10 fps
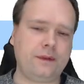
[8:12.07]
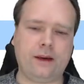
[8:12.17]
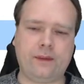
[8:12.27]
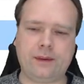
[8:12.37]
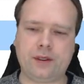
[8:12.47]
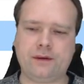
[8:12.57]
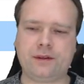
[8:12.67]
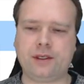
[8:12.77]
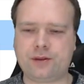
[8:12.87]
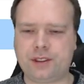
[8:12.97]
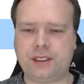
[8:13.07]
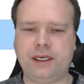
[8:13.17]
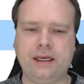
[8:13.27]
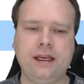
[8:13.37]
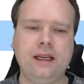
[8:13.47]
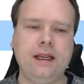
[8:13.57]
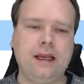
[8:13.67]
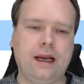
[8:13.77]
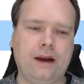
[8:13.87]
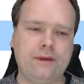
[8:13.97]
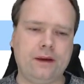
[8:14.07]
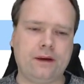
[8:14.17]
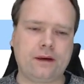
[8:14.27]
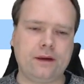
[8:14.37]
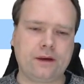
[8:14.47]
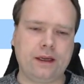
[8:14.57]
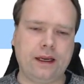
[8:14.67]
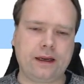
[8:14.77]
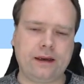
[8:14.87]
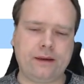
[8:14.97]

web servers just to see how the log looked like,